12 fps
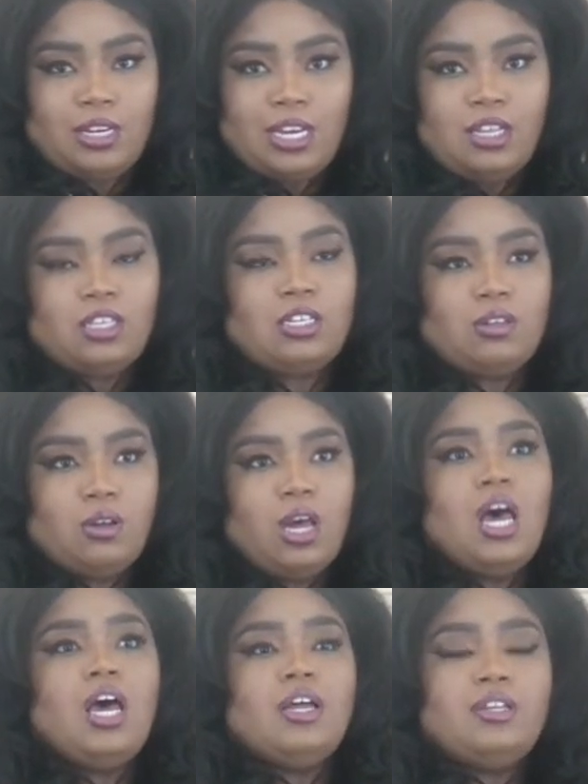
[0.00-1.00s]
need
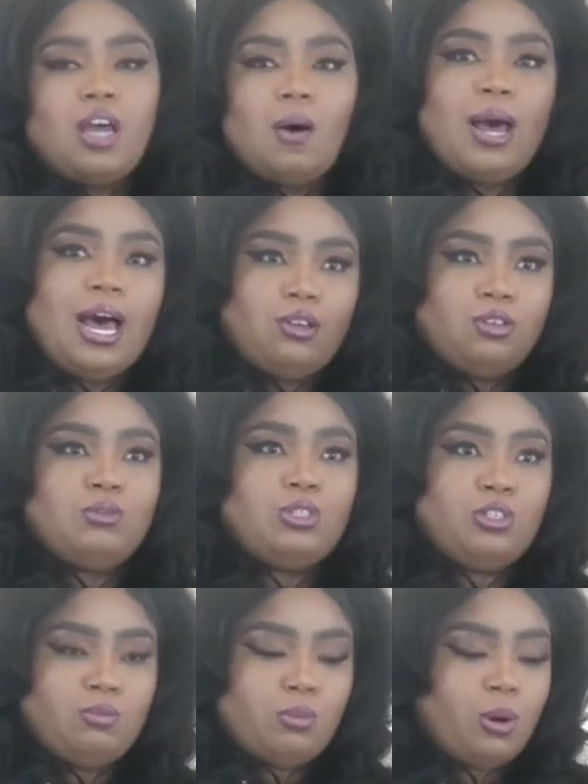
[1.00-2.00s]
to know how
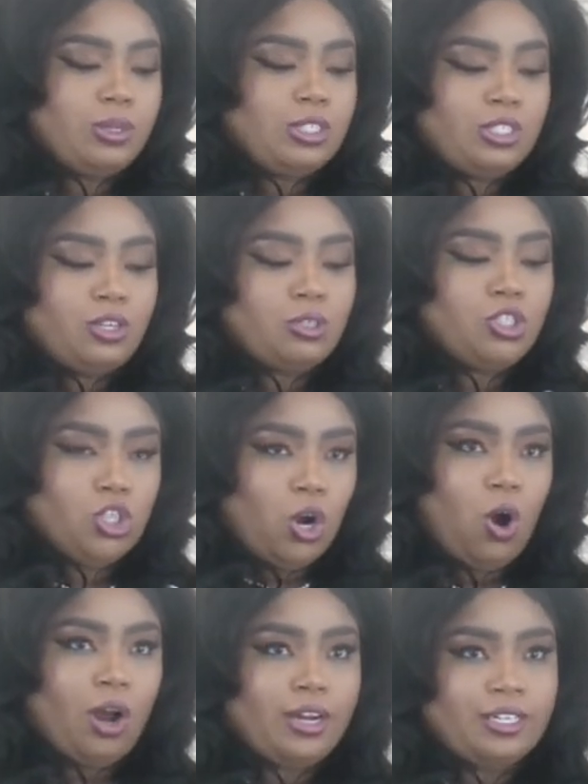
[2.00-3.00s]
YouTube works, your
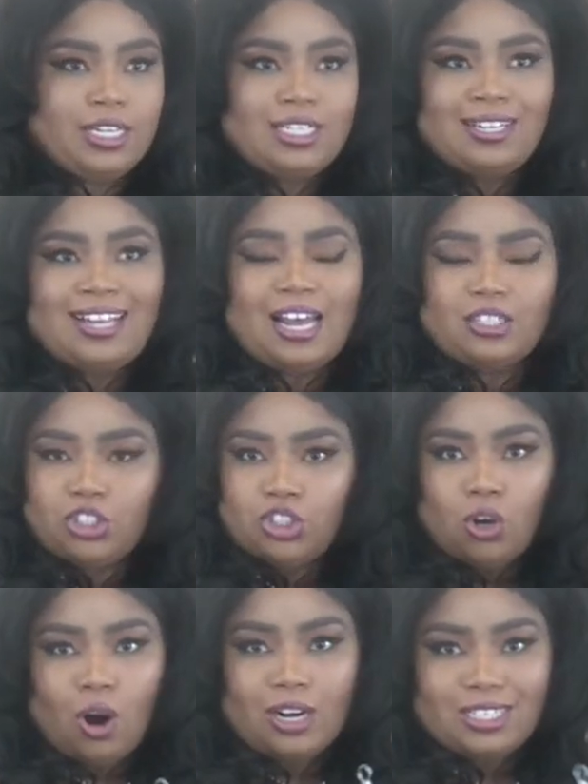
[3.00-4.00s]
chart. It's a lot of
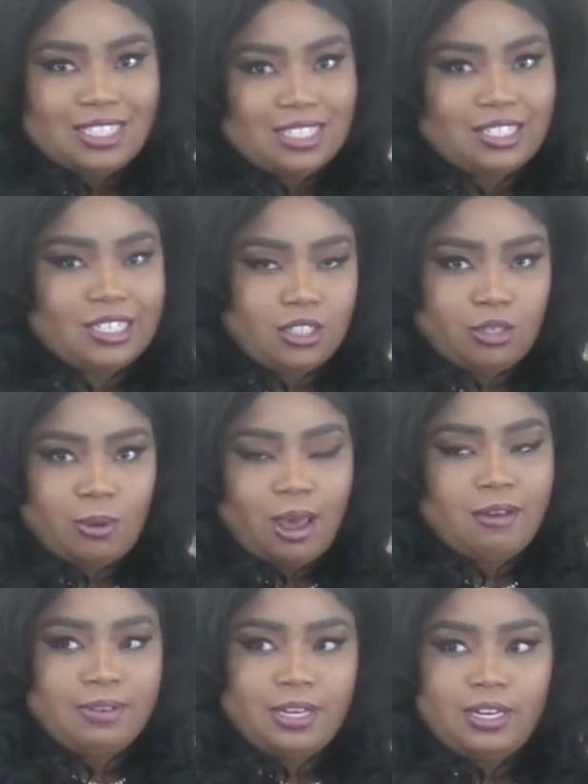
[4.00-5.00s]
chart, it's a lot of
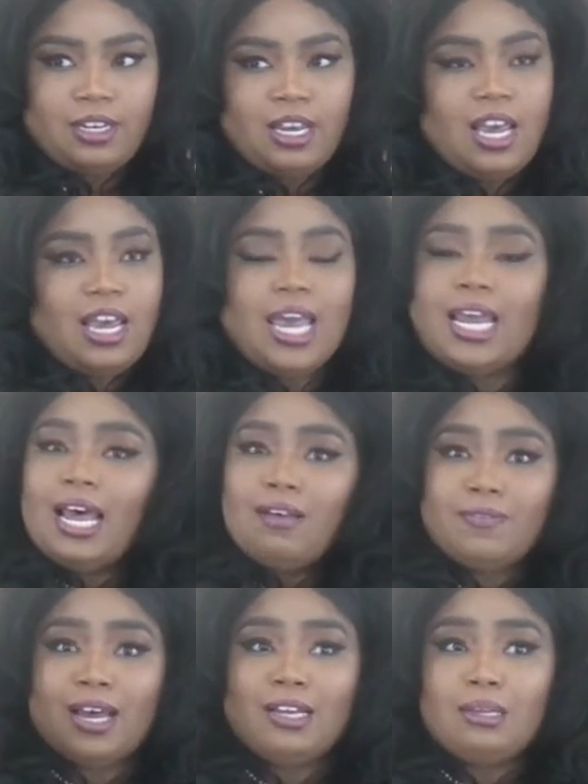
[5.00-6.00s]
graph, honey. And
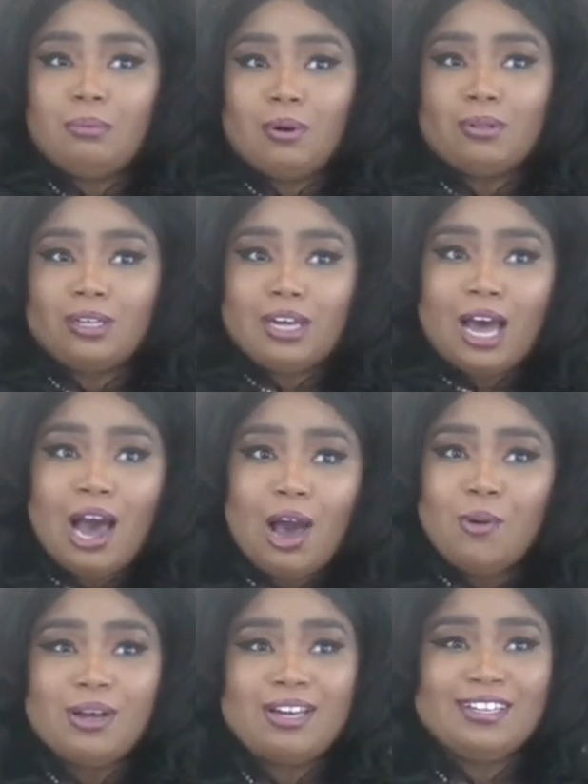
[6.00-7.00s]
I finally broke the code,
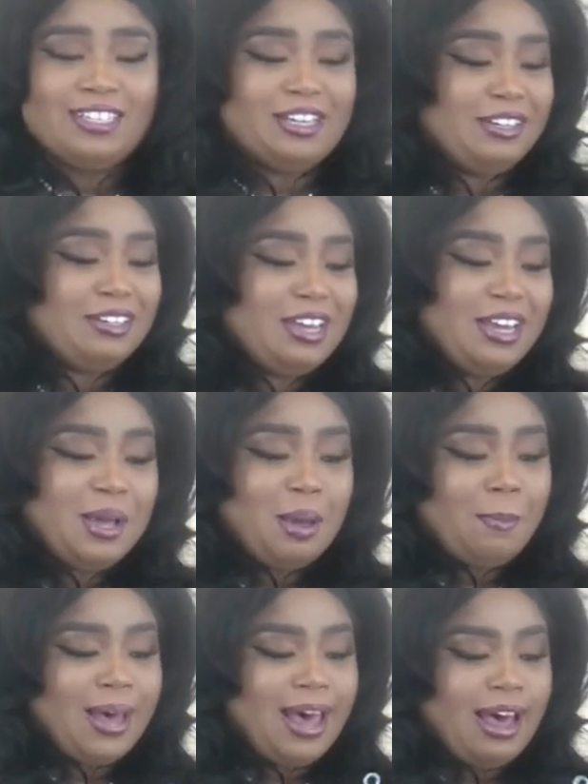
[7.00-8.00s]
honey.
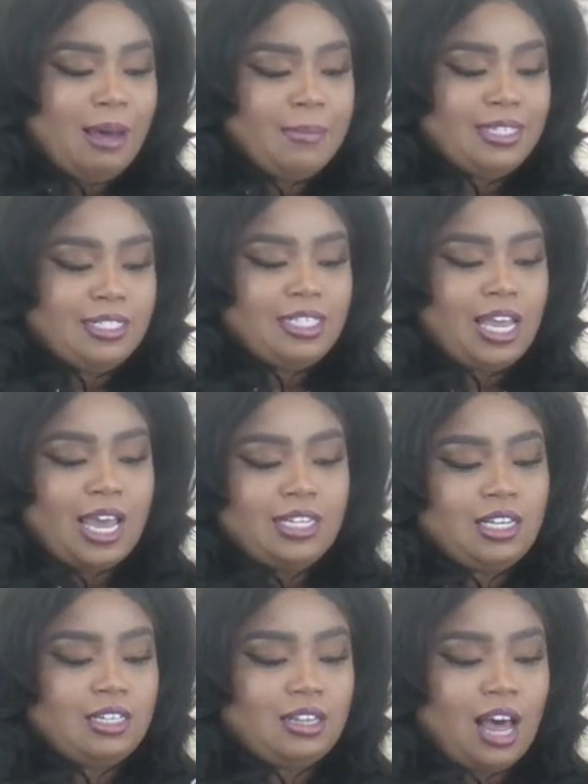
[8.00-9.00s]
But it just
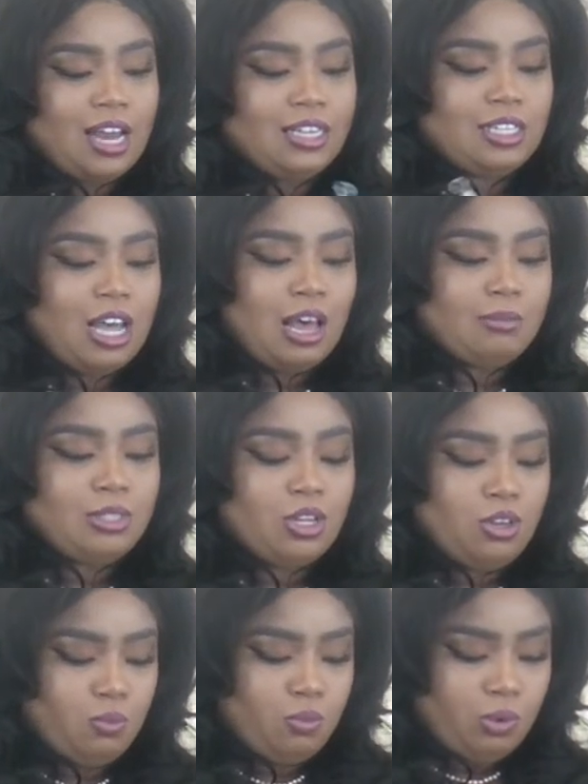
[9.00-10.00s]
takes a lot of time,
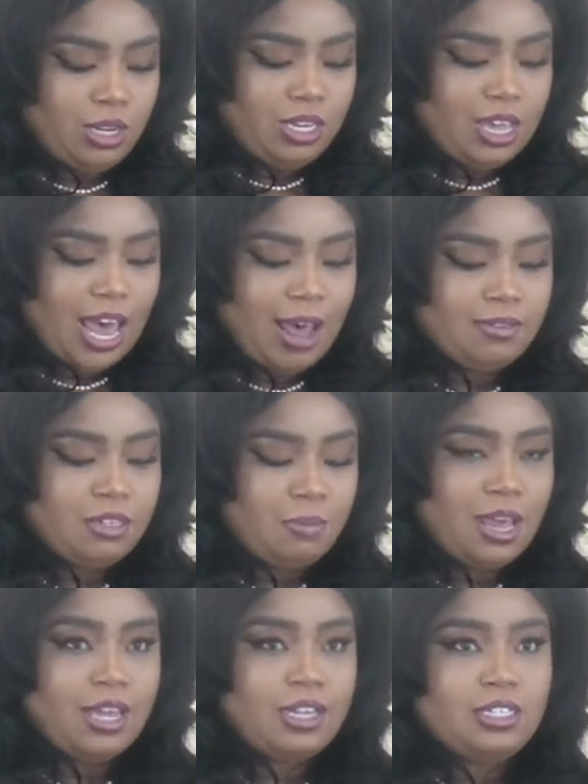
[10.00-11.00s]
so you really have to
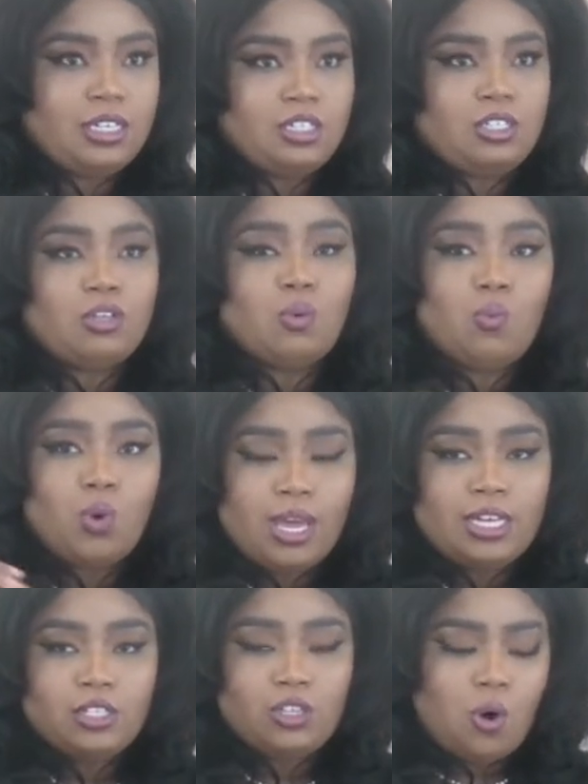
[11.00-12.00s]
pay attention to
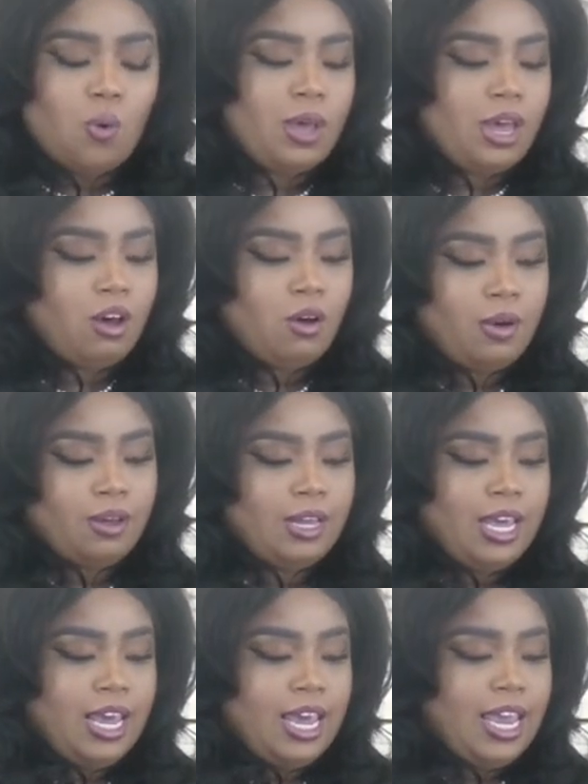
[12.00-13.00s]
what is going
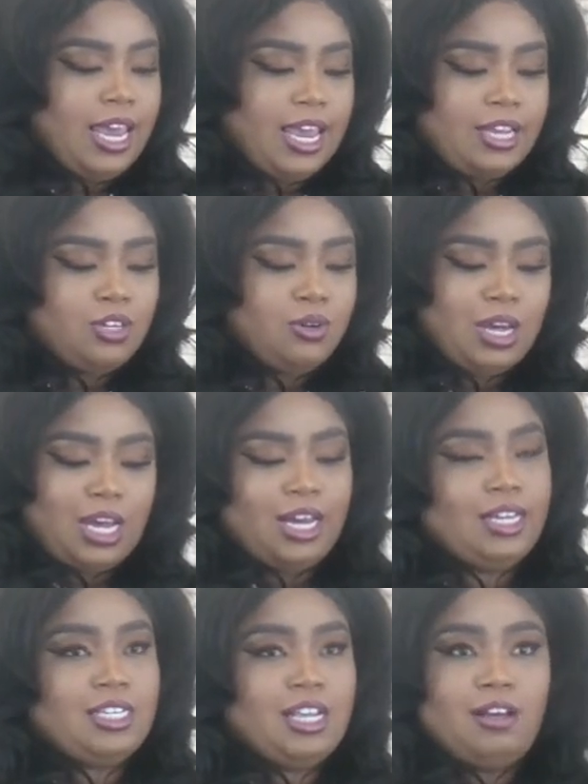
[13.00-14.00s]
on. And you
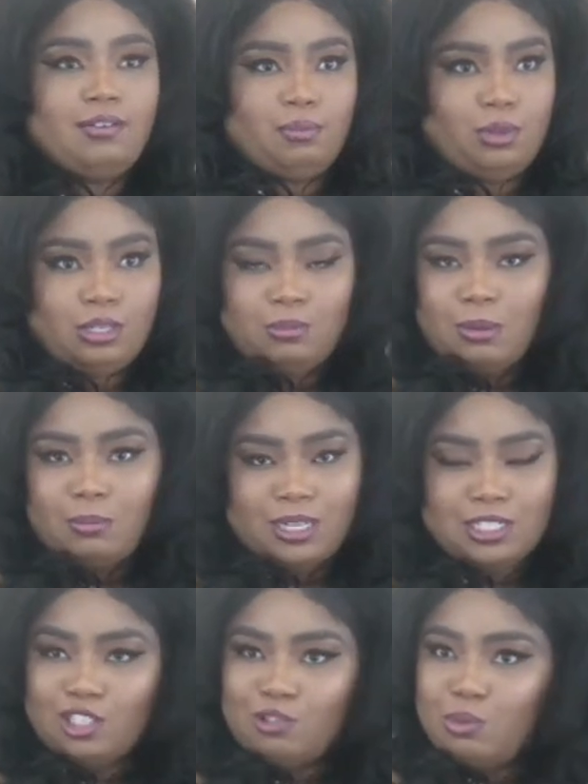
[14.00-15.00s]
guys have really been
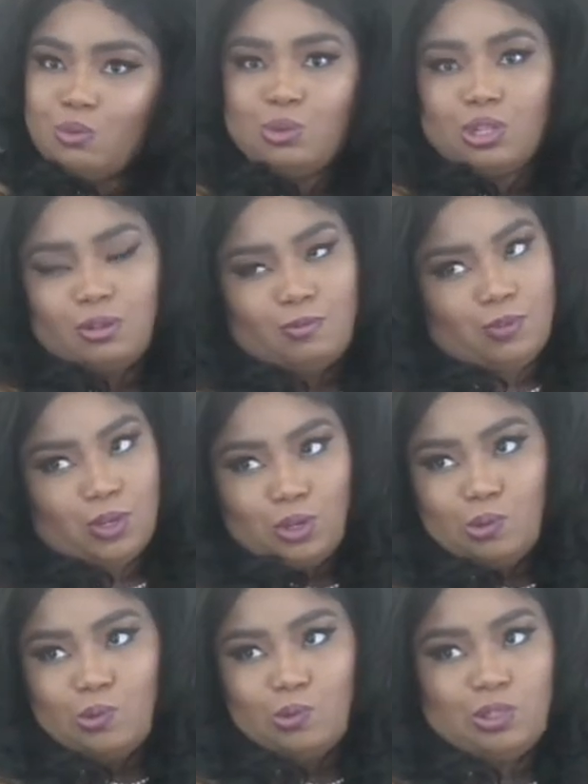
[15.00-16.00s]
blessing me with the
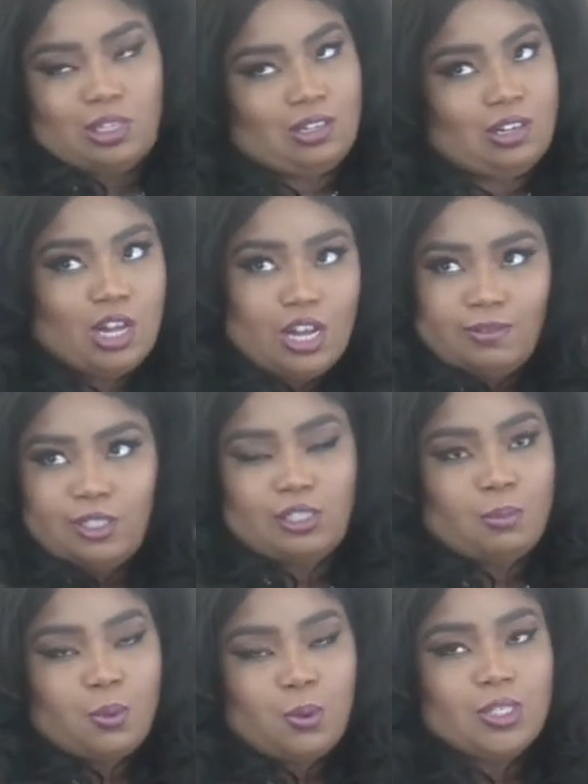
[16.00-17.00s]
views, the love, the
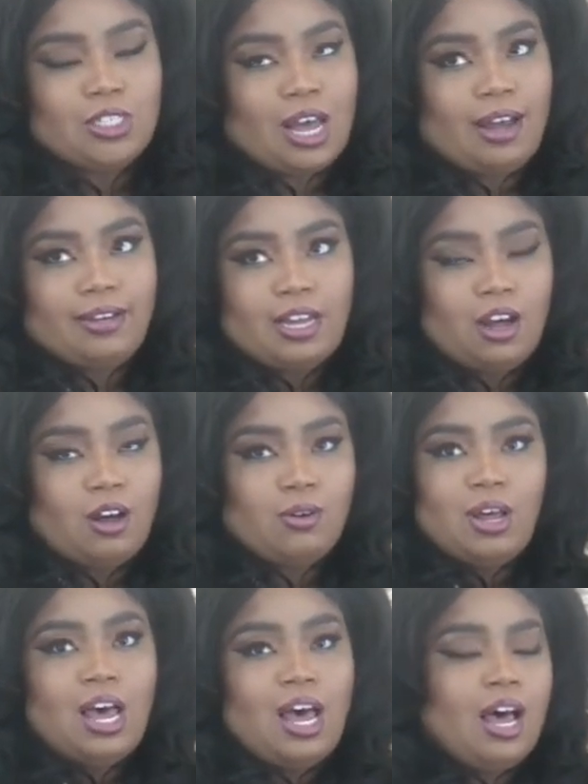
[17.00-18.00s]
support. Y'all
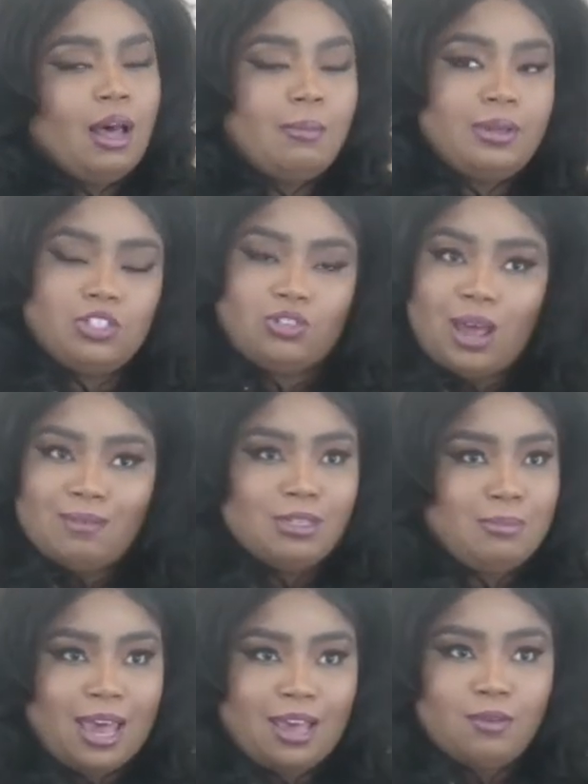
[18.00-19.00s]
know I've been
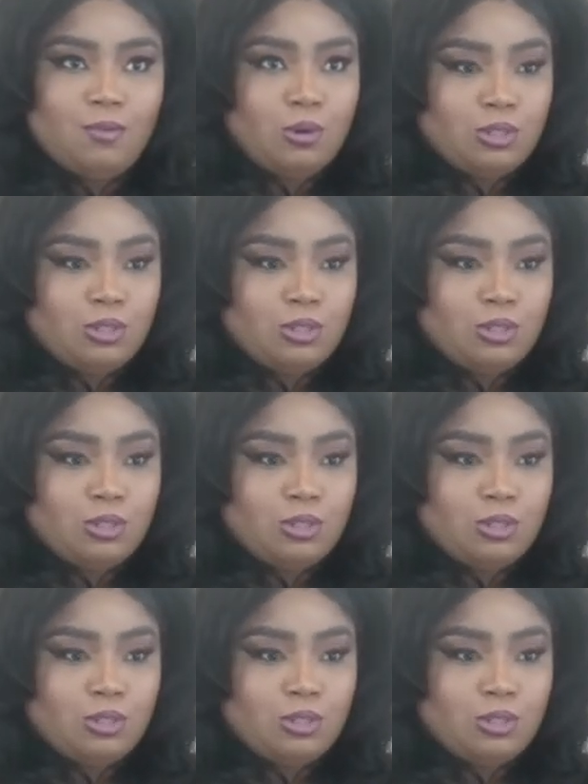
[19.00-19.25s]
traveling back and